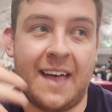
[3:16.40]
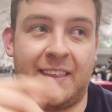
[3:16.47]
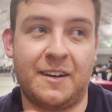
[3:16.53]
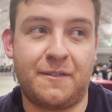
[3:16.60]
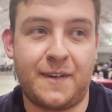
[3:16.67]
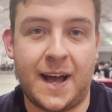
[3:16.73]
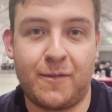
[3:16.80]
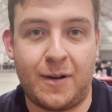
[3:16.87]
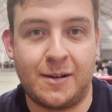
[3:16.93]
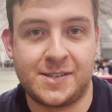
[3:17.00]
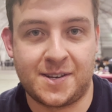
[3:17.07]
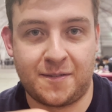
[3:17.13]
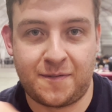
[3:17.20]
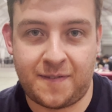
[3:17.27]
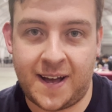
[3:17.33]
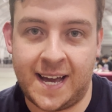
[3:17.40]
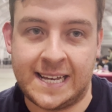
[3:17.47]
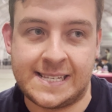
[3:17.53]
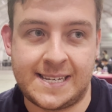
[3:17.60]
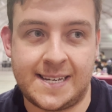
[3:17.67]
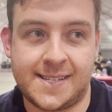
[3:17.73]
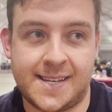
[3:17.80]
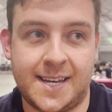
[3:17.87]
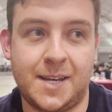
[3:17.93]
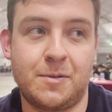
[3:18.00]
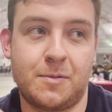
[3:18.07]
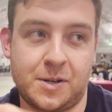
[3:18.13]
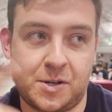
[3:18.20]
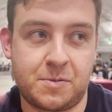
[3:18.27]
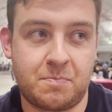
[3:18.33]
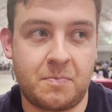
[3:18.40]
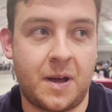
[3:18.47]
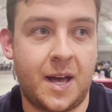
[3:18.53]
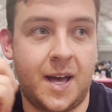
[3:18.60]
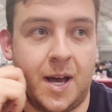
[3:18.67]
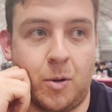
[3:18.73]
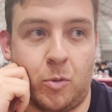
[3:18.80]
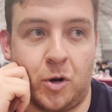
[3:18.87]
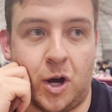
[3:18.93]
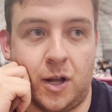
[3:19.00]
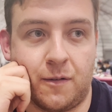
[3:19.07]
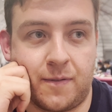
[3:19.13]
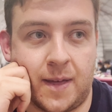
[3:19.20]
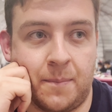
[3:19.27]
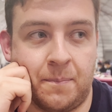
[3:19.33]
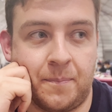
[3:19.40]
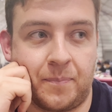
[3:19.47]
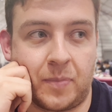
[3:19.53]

and then five rounds of Fai and CC, which uh, won all of them.